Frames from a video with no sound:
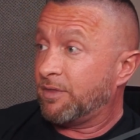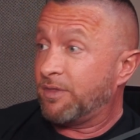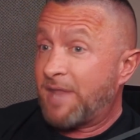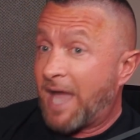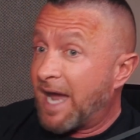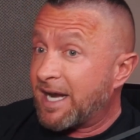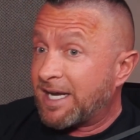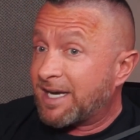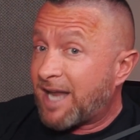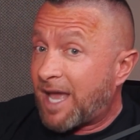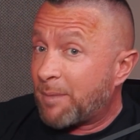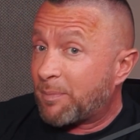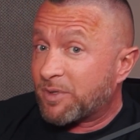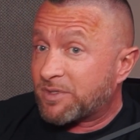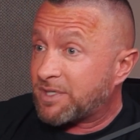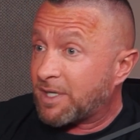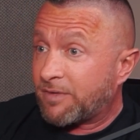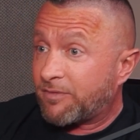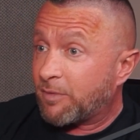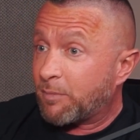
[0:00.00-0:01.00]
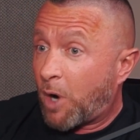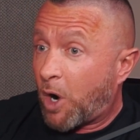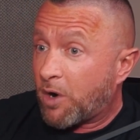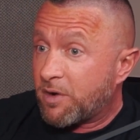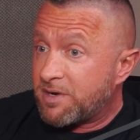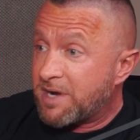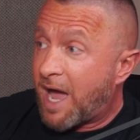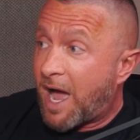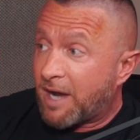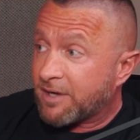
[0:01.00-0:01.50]
99% of them
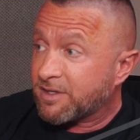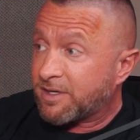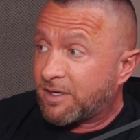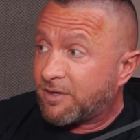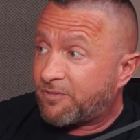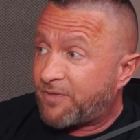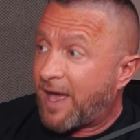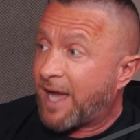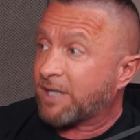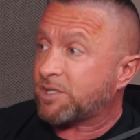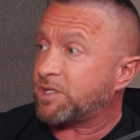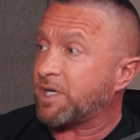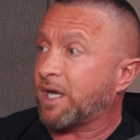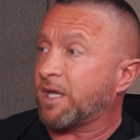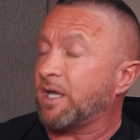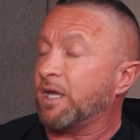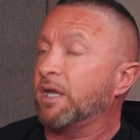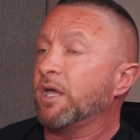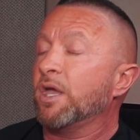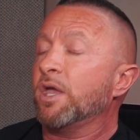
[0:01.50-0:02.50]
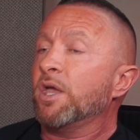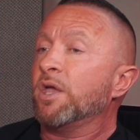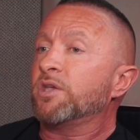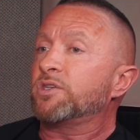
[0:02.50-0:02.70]
are not going to fact check it.